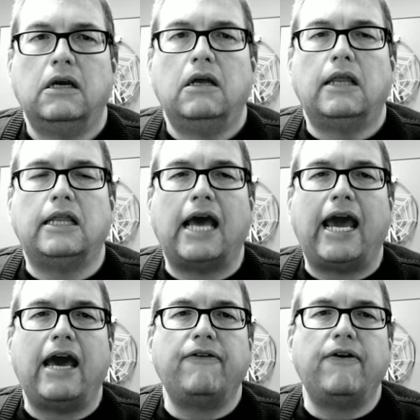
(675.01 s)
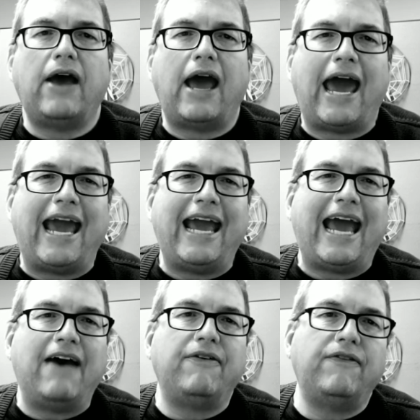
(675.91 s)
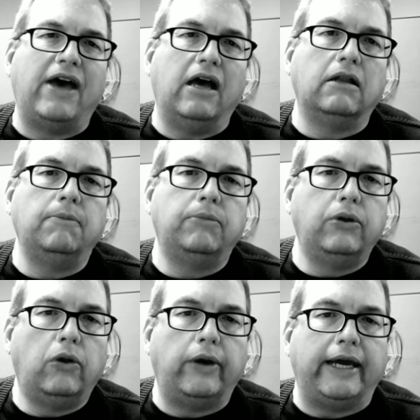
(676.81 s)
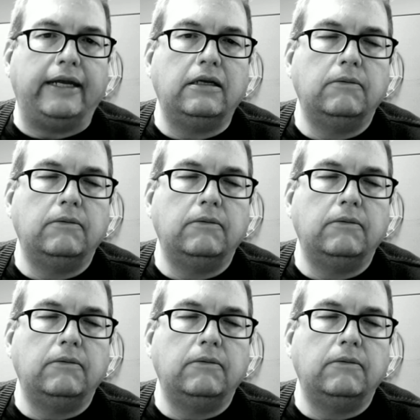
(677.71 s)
that the AFL employed